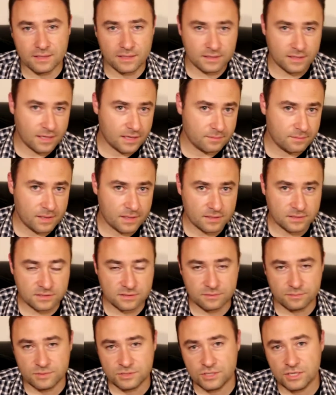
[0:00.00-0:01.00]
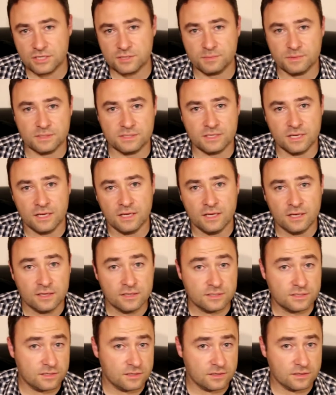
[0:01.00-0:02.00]
Then they make some adjustments
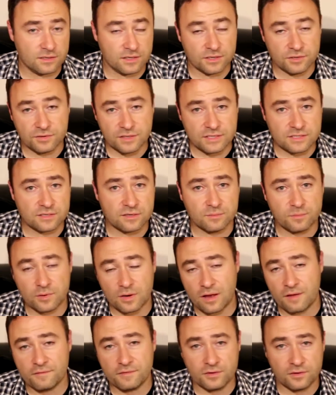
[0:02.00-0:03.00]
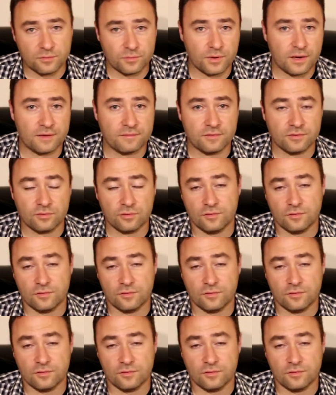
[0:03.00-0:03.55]
to increase their profit or whatever.